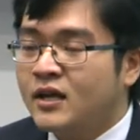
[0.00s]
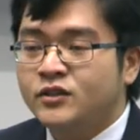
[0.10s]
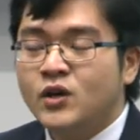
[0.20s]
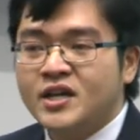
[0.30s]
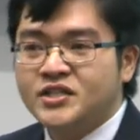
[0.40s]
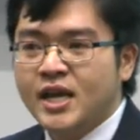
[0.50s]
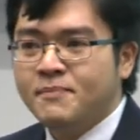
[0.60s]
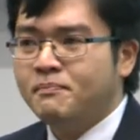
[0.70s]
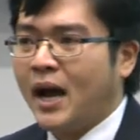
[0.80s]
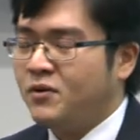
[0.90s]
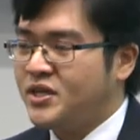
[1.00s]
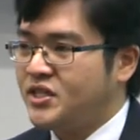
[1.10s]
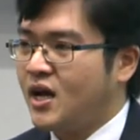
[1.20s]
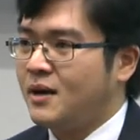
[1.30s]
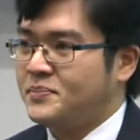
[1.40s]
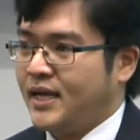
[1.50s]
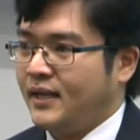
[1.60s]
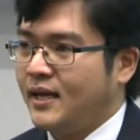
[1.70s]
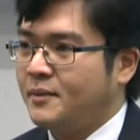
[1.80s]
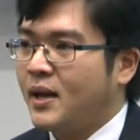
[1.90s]
To achieve my research
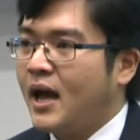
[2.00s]
objective,